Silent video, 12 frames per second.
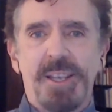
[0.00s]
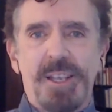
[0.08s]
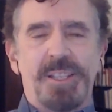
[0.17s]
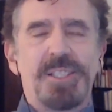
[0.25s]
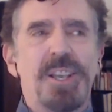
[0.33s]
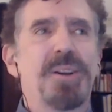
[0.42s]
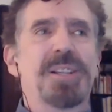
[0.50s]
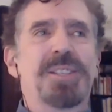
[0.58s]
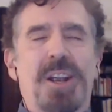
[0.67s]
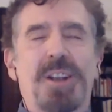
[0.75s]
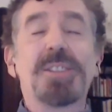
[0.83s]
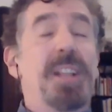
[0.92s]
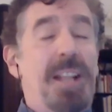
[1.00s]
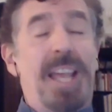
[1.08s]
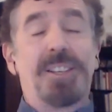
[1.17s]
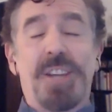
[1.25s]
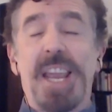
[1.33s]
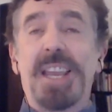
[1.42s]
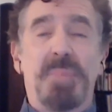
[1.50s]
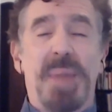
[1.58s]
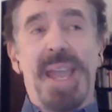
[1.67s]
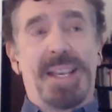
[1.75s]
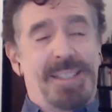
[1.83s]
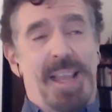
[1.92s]
So it starts to like shake and
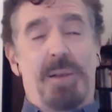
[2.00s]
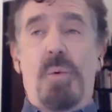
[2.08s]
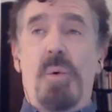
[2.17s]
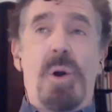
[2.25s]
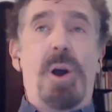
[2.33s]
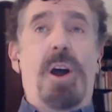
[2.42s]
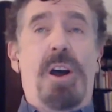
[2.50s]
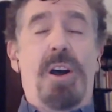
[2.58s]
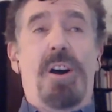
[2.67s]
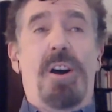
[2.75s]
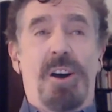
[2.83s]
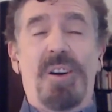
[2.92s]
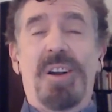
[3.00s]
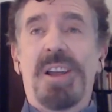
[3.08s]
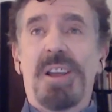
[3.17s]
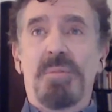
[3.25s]
bake. It's like, whoa,